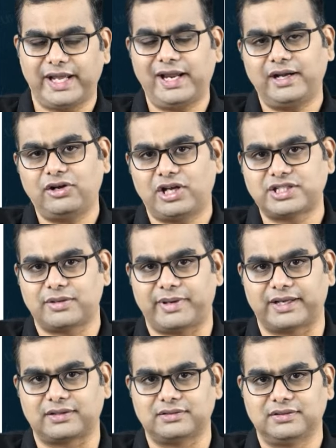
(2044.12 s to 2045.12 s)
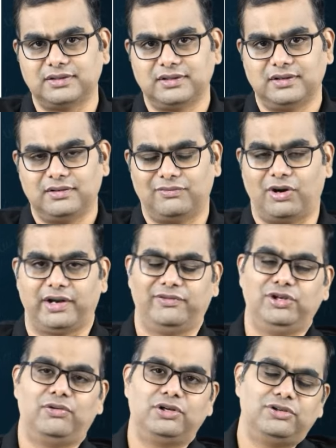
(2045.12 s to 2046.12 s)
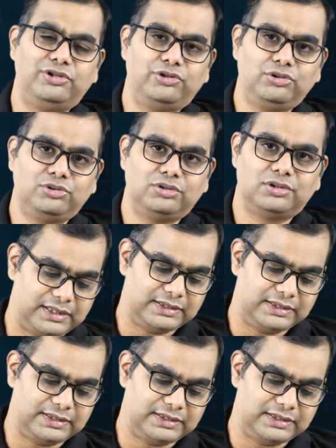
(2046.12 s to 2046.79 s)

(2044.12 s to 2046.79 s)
A and Deutsche Bank. Whatever you want to do, you do.